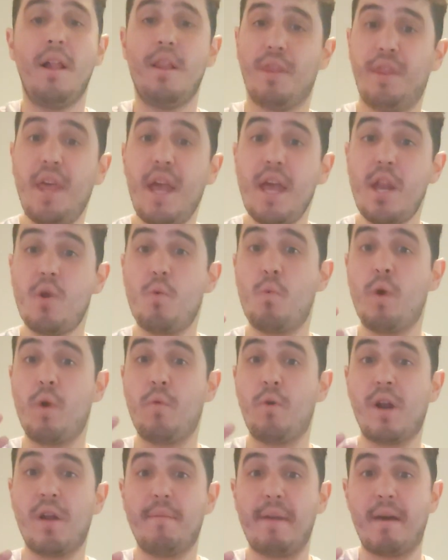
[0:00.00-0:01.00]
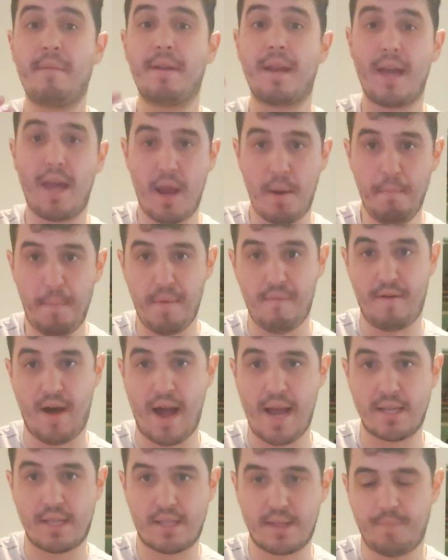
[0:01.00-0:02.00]
Then we want to be able to
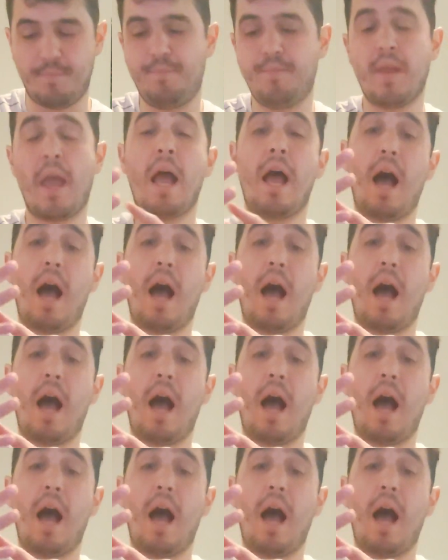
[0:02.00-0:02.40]
improvise.